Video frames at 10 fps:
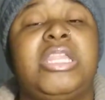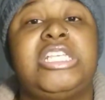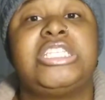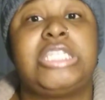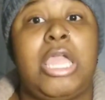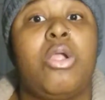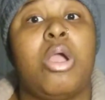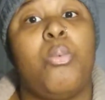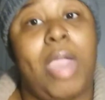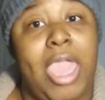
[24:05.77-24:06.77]
steer
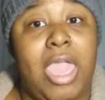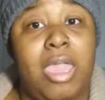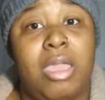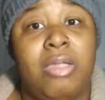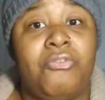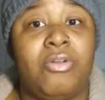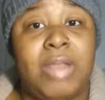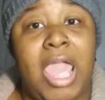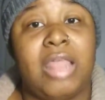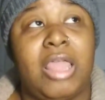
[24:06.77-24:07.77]
away from
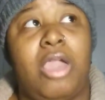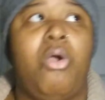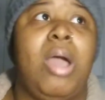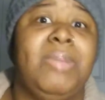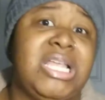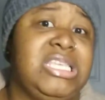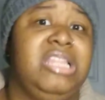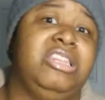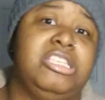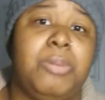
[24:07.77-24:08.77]
that. Like, oh, I'm not
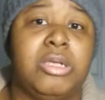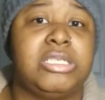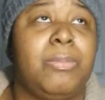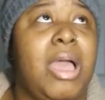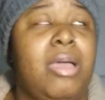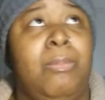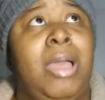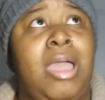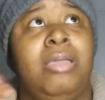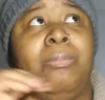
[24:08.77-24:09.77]
telling this person
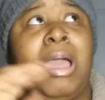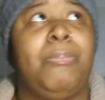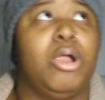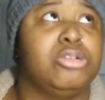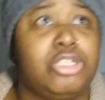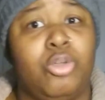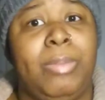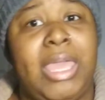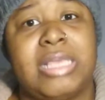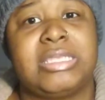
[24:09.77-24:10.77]
my personal
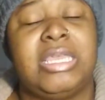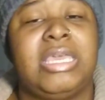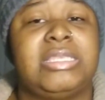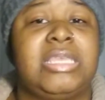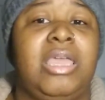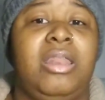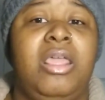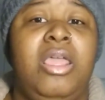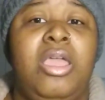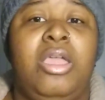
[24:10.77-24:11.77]
business. And,
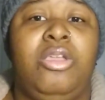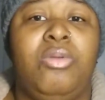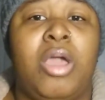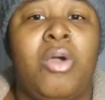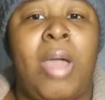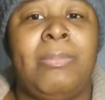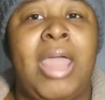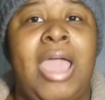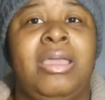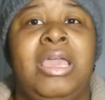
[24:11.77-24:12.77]
you know, I'm
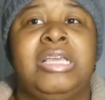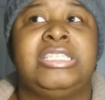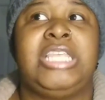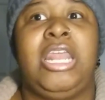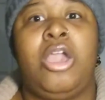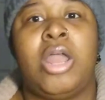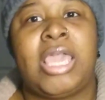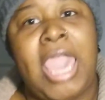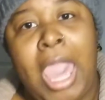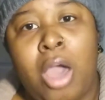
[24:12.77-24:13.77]
not sitting on a
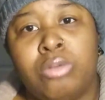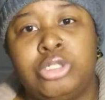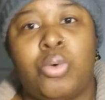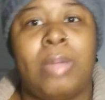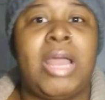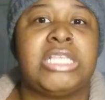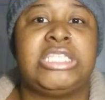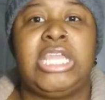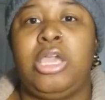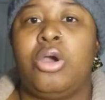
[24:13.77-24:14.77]
couch or I'm not
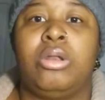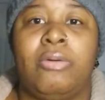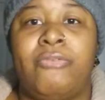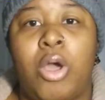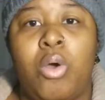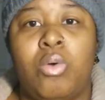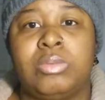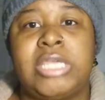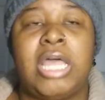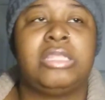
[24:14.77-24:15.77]
sitting on the phone
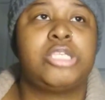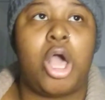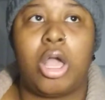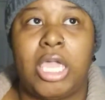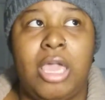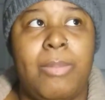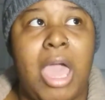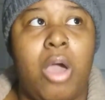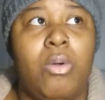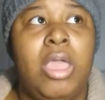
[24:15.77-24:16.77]
talking
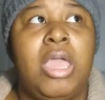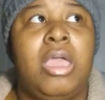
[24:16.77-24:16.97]
about